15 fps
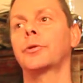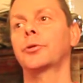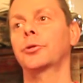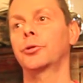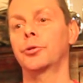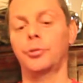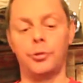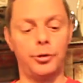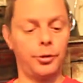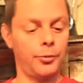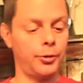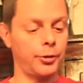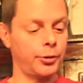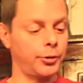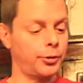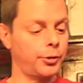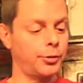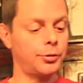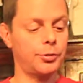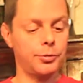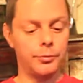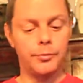you can get one of
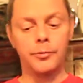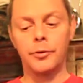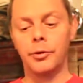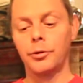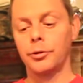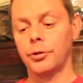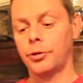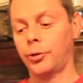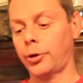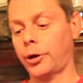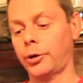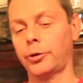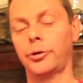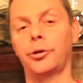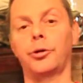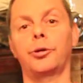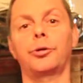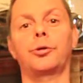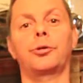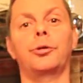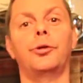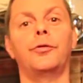these, go out and get
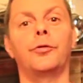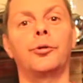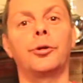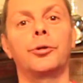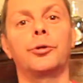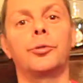yourself one.